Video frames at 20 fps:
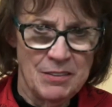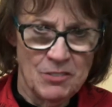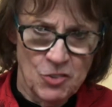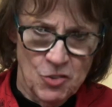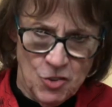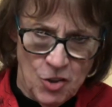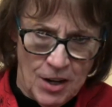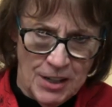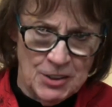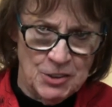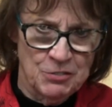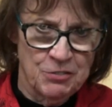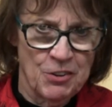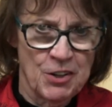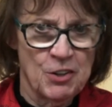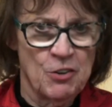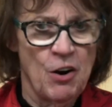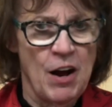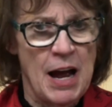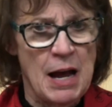charged for
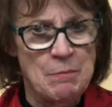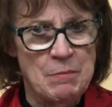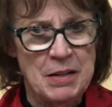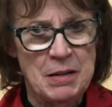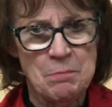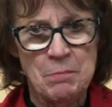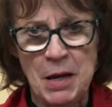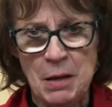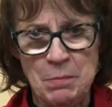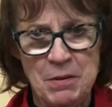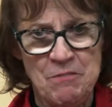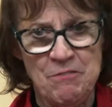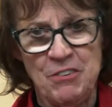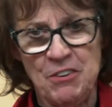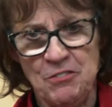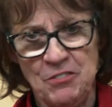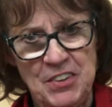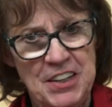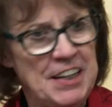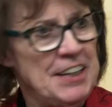a crime, and it may be
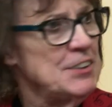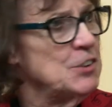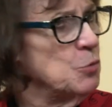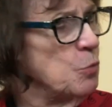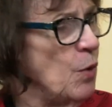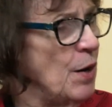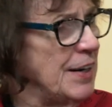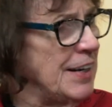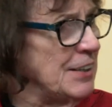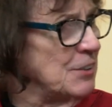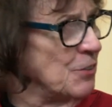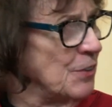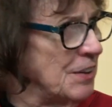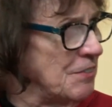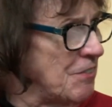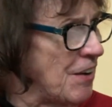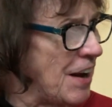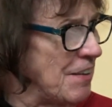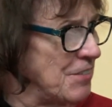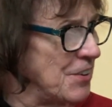15, 20,
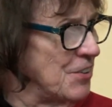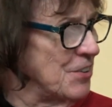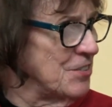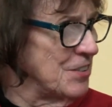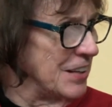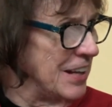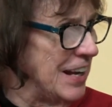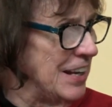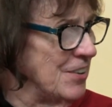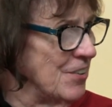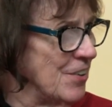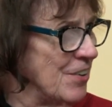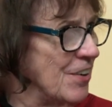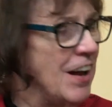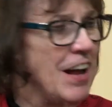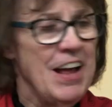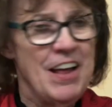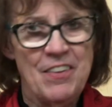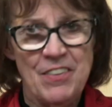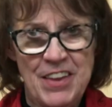25 years later,
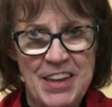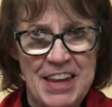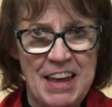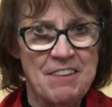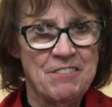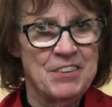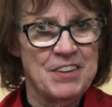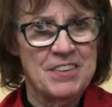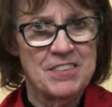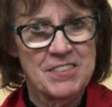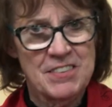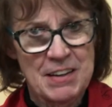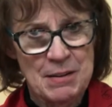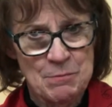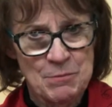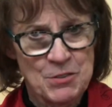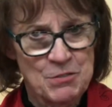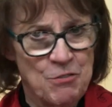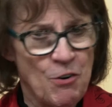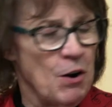the evidence
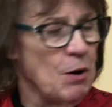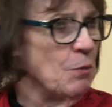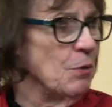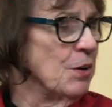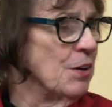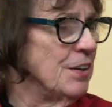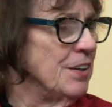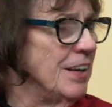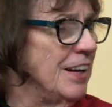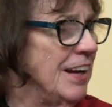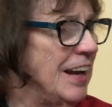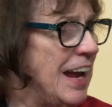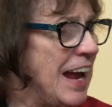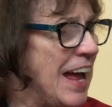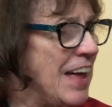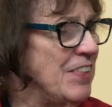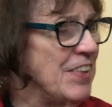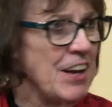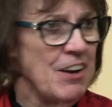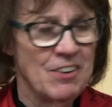comes forward,
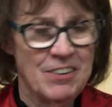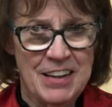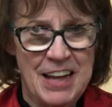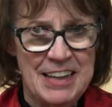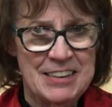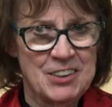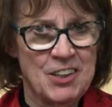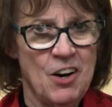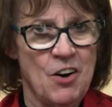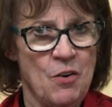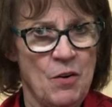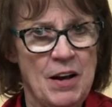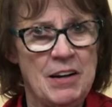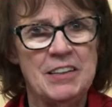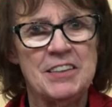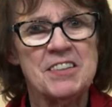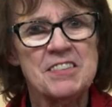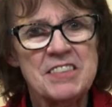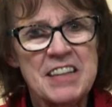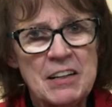and they are let go.
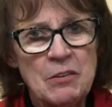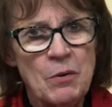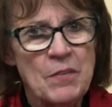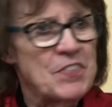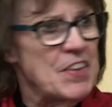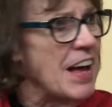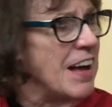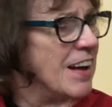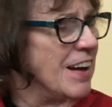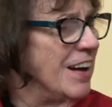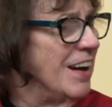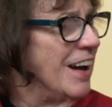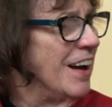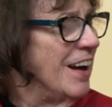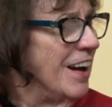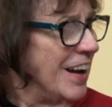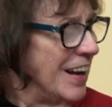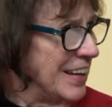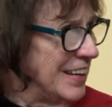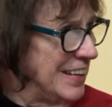And we saw that in
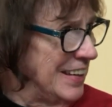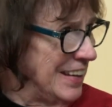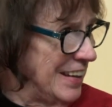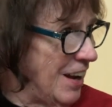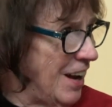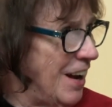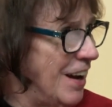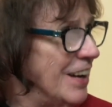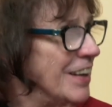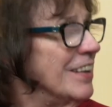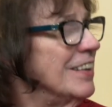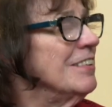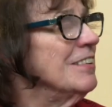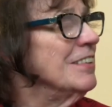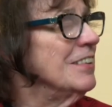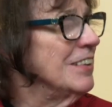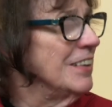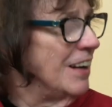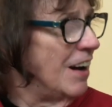Illinois. When I was there working,